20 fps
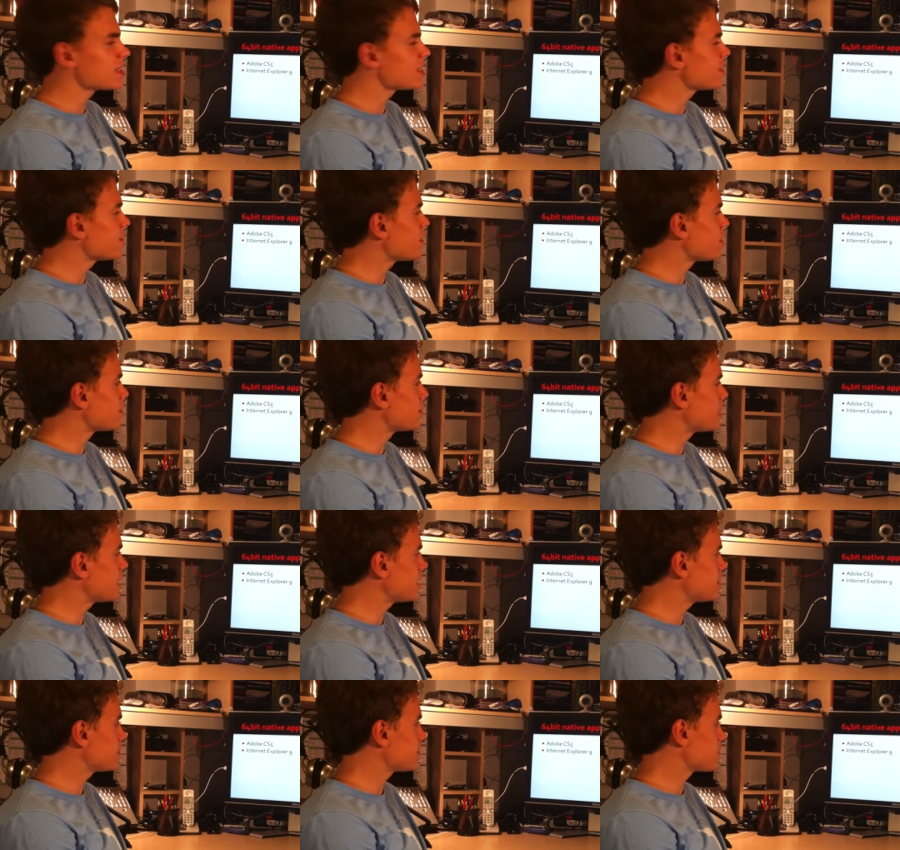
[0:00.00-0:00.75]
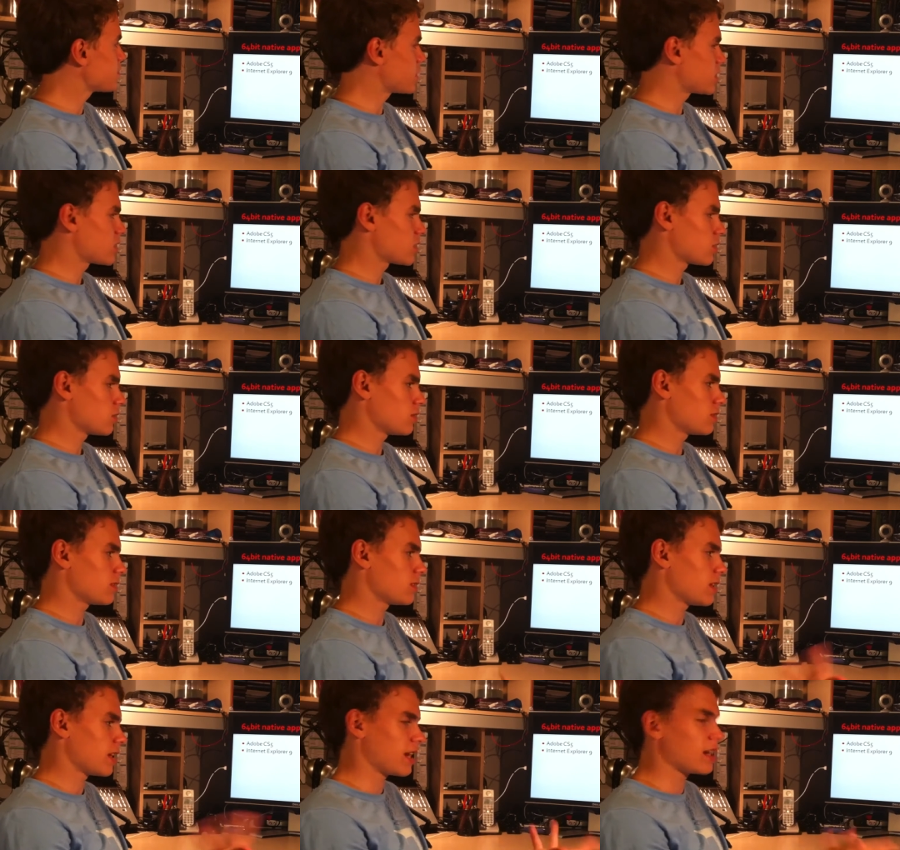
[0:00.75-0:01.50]
64-bit, which
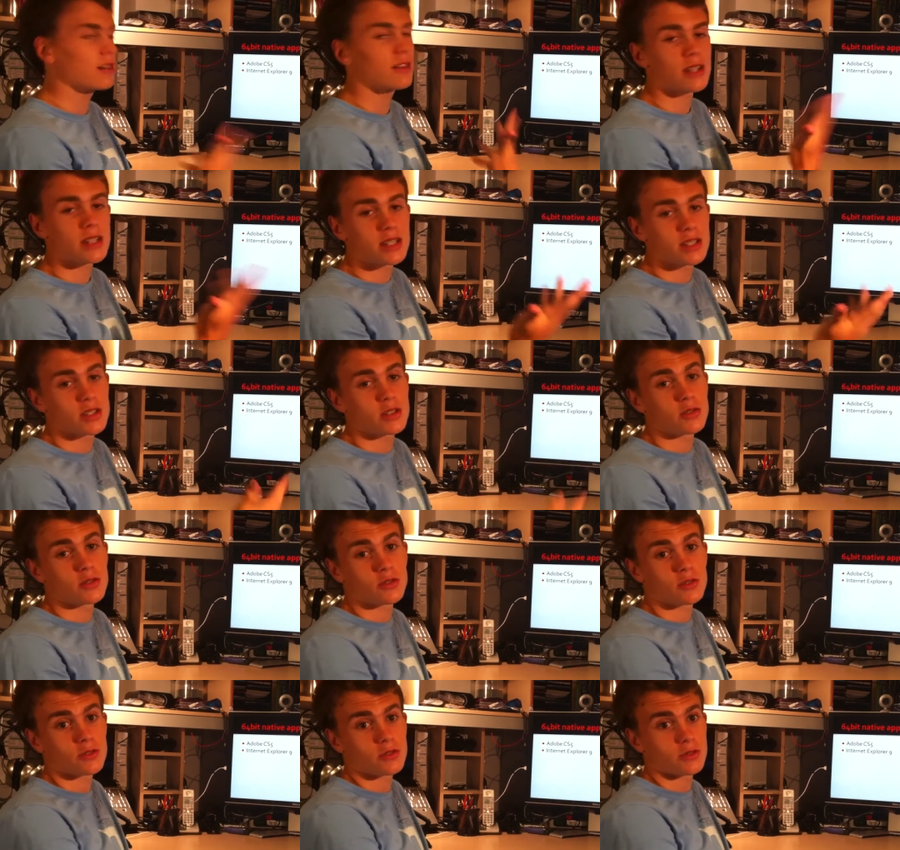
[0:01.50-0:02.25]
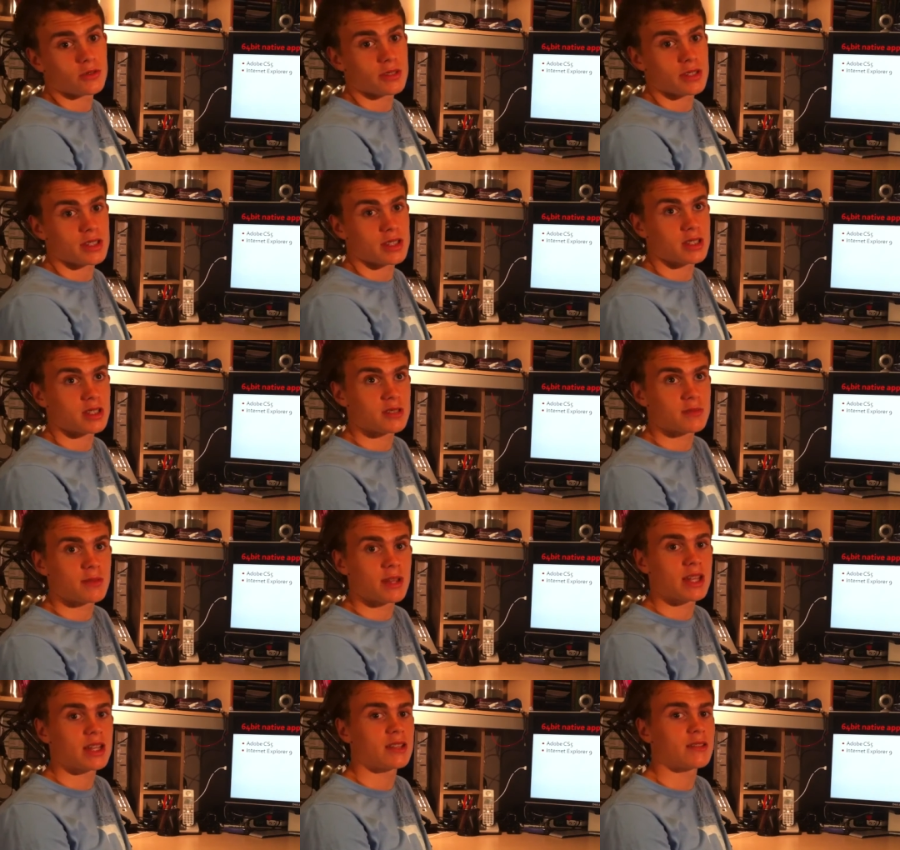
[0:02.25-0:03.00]
could increase the
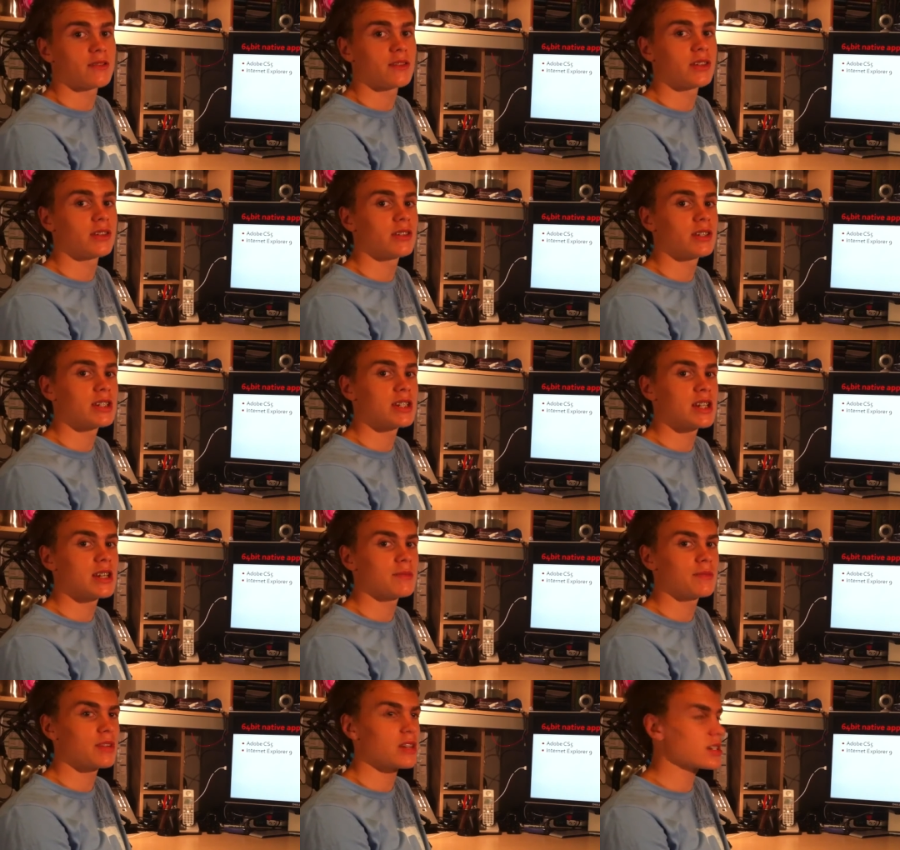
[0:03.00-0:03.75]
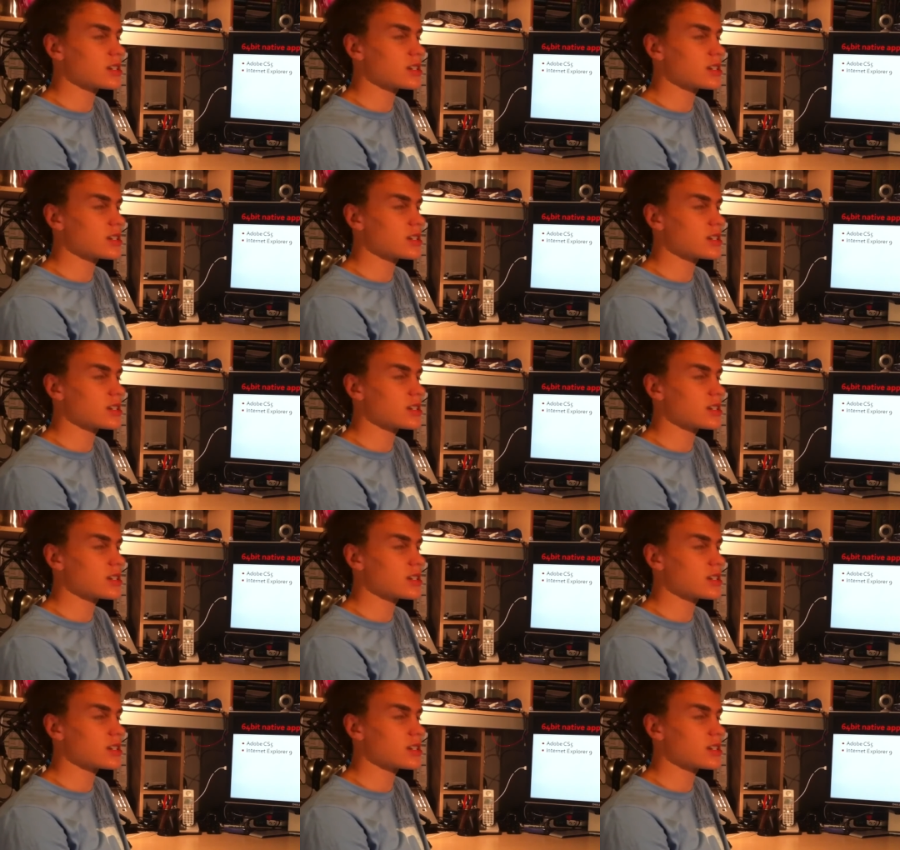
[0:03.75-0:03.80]
speed of your internet